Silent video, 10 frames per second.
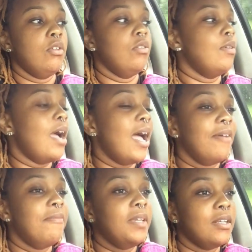You
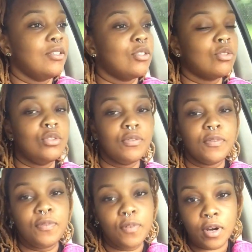have me in school
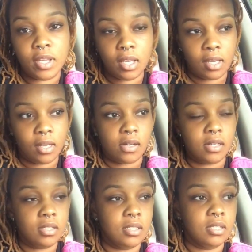for 4
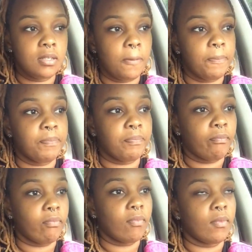years
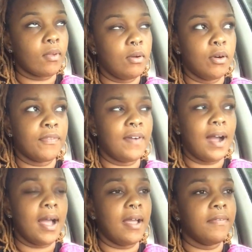or
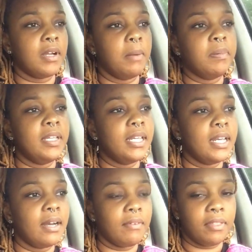5,
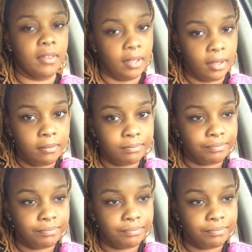completed everything,